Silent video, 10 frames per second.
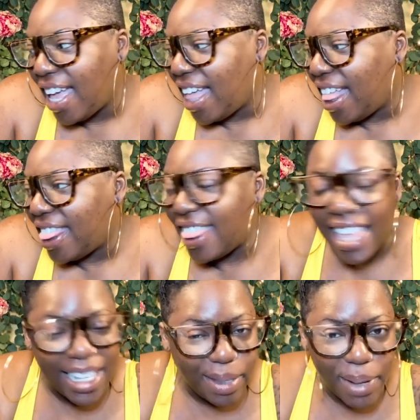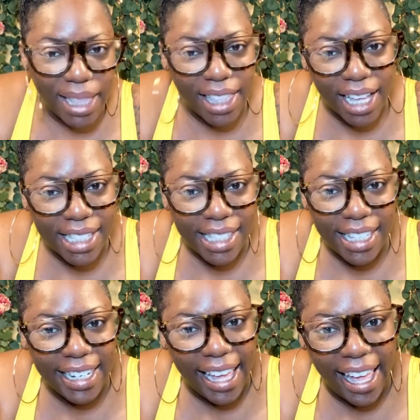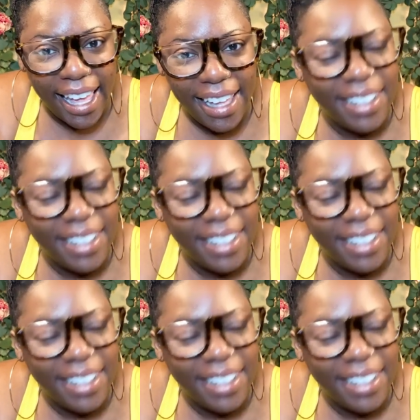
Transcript: that's my thoughts today.